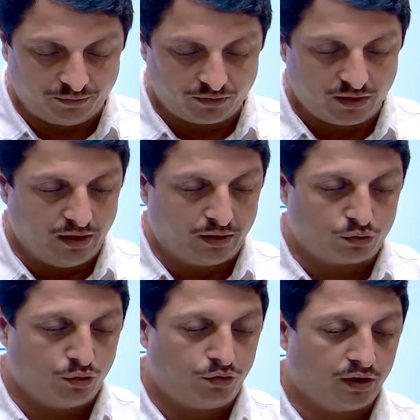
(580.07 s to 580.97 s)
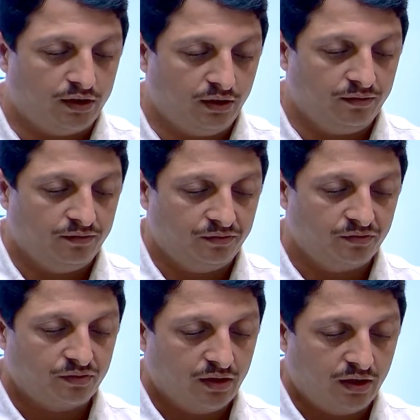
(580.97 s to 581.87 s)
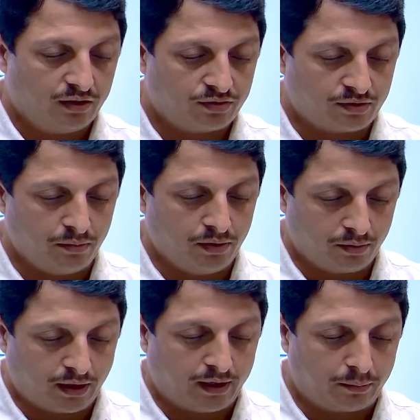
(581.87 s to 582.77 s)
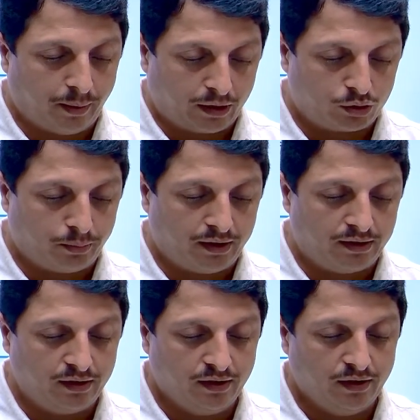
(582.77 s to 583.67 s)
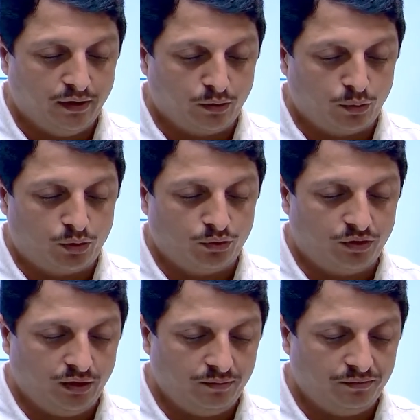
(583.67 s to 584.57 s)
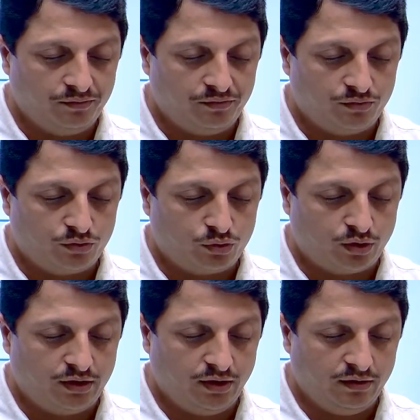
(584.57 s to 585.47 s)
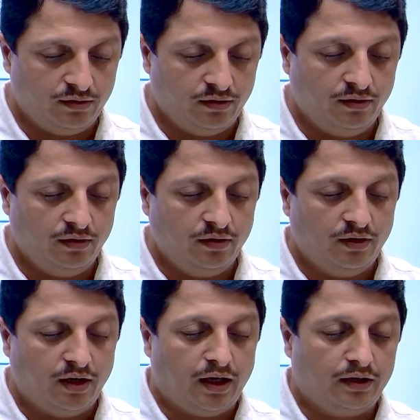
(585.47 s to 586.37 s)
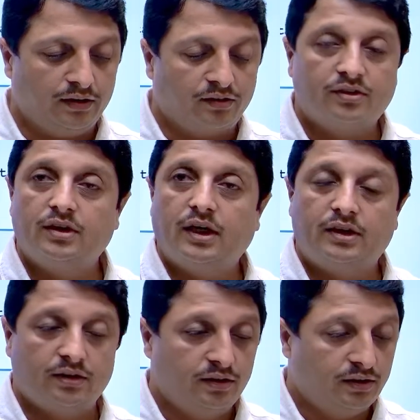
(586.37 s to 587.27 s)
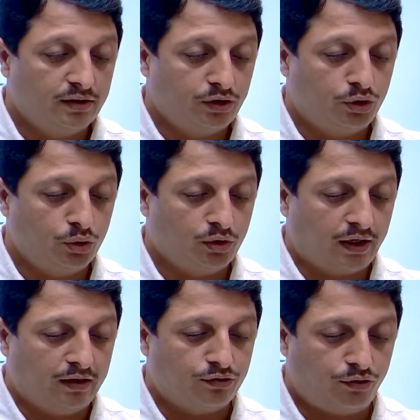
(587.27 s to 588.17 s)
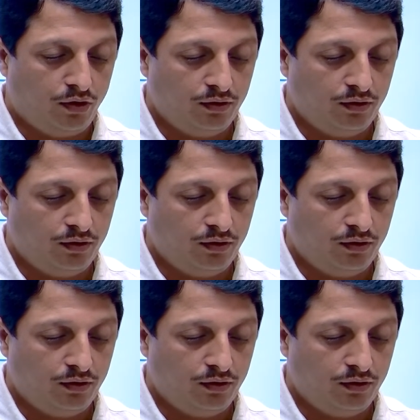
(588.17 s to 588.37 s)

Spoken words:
Let's go for here. Let's connect back to my root user. So here, and just say that show grants for,